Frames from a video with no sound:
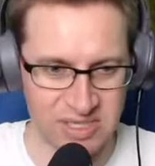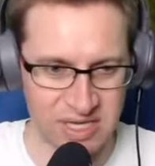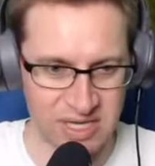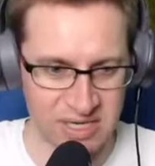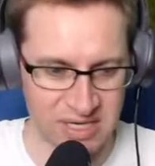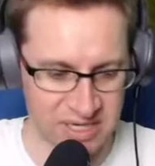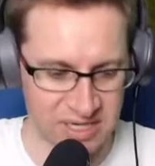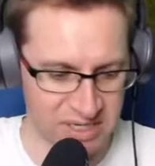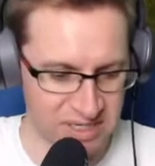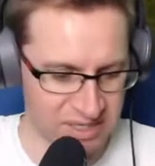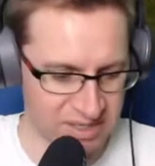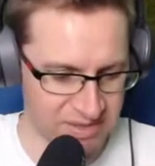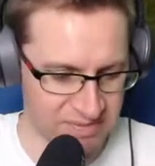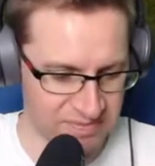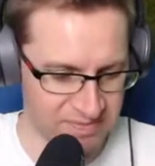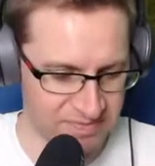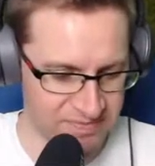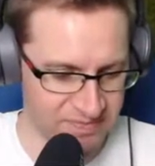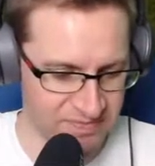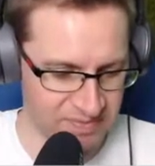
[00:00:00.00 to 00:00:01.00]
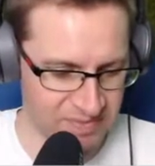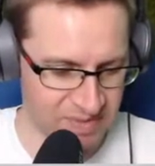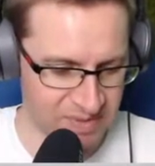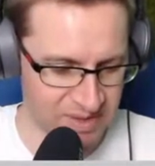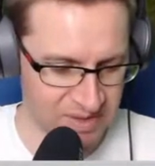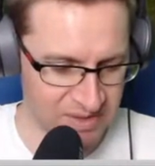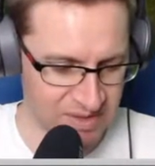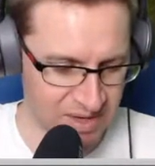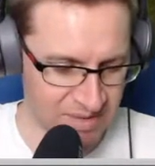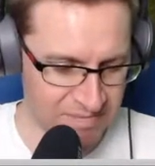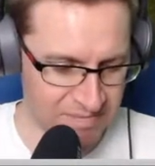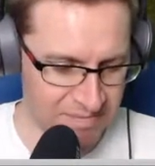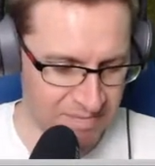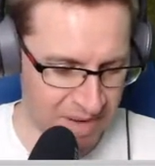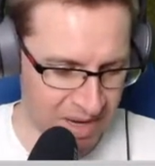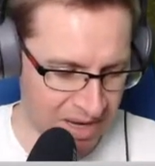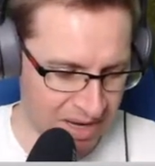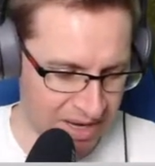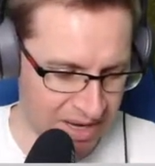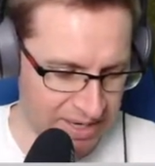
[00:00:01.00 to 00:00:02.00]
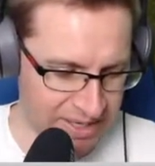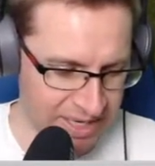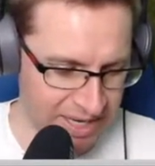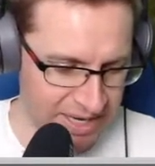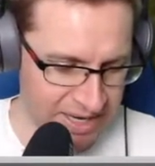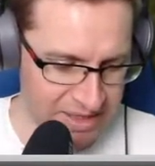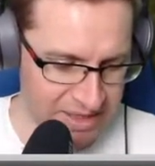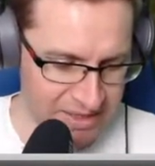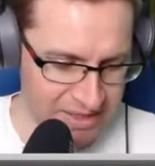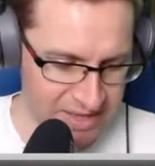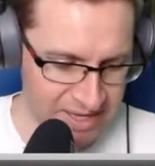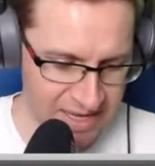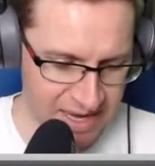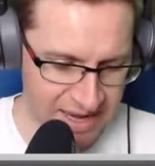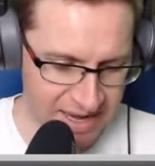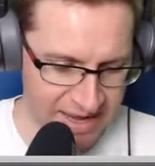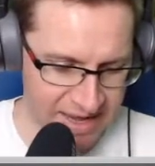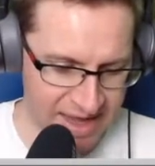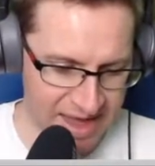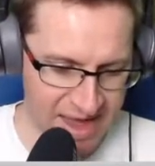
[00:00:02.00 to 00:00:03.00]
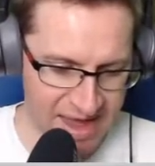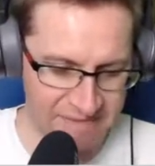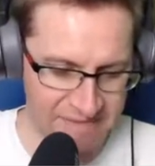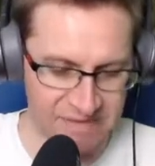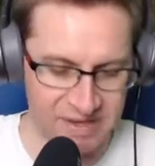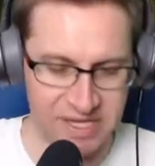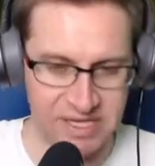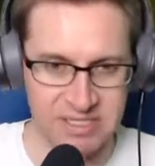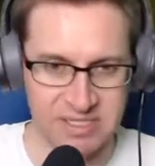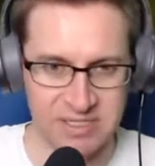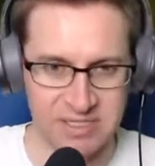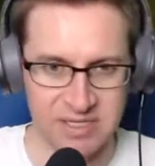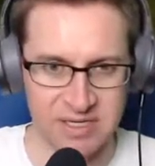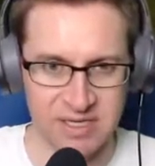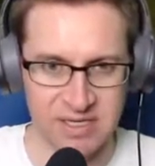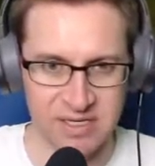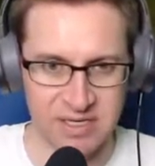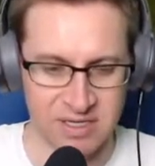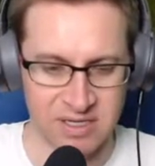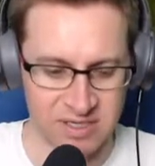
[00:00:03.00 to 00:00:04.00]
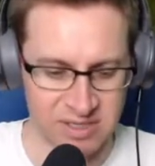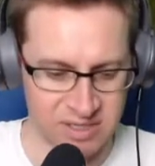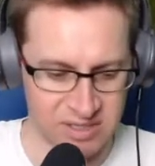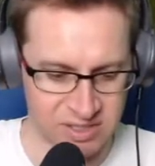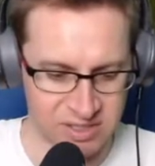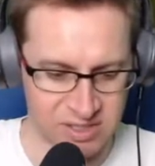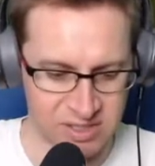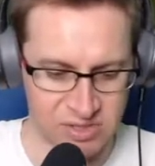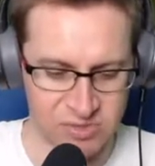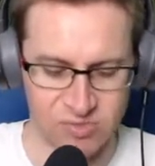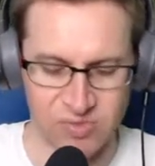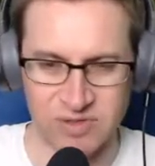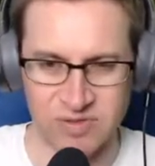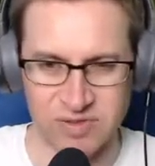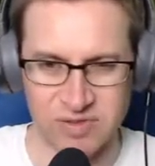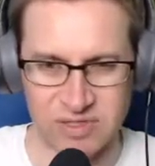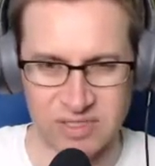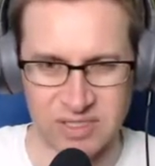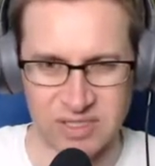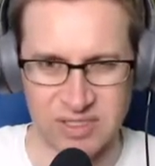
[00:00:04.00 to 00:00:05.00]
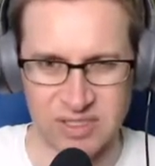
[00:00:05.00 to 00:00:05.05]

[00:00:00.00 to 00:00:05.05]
a mod, and I think I have it. What was it?